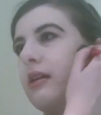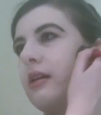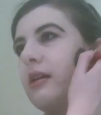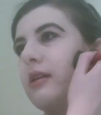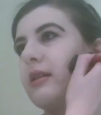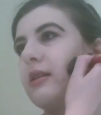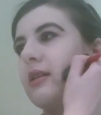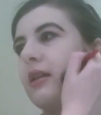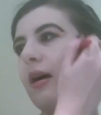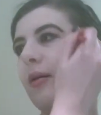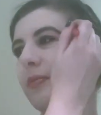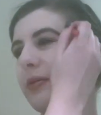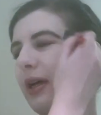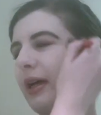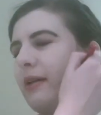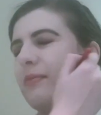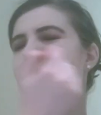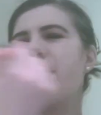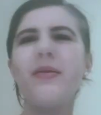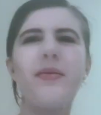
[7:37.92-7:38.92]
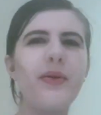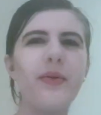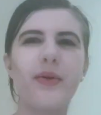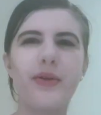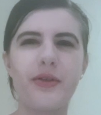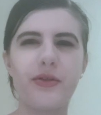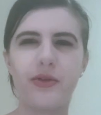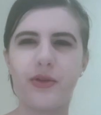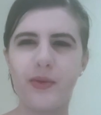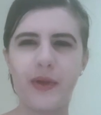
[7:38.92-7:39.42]
stopped, maybe it
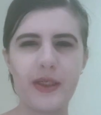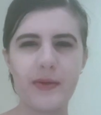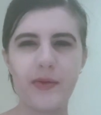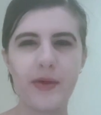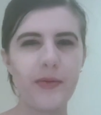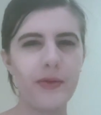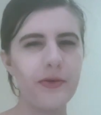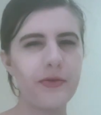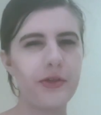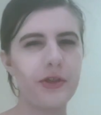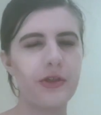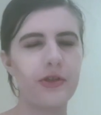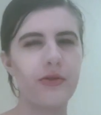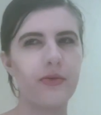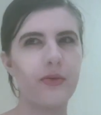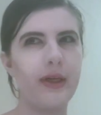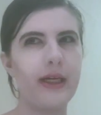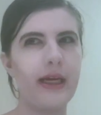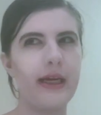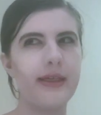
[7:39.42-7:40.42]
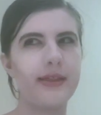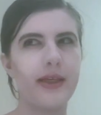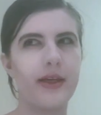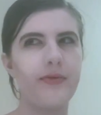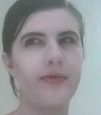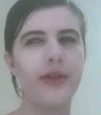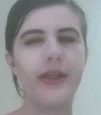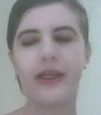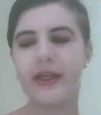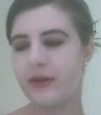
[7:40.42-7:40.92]
wasn't 2 weeks, maybe it was just 3 days. I
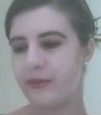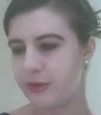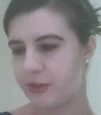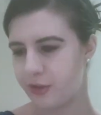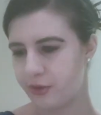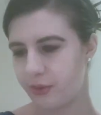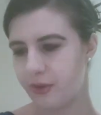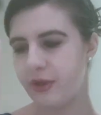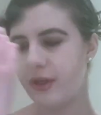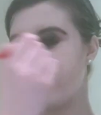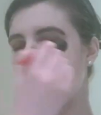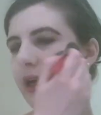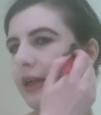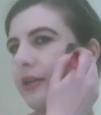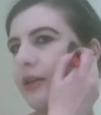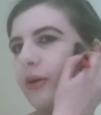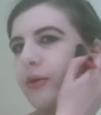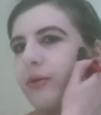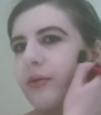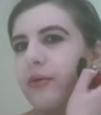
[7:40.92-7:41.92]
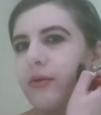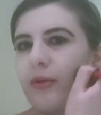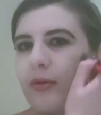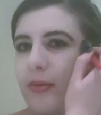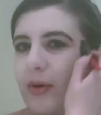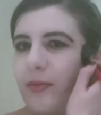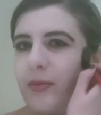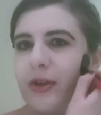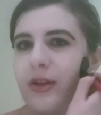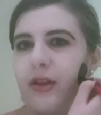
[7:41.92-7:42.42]
feel like it was shorter. I don't
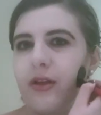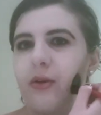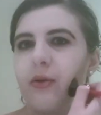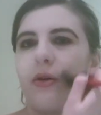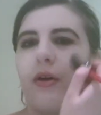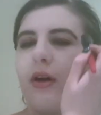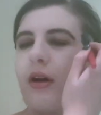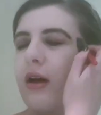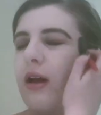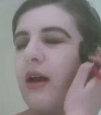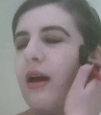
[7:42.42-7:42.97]
remember though.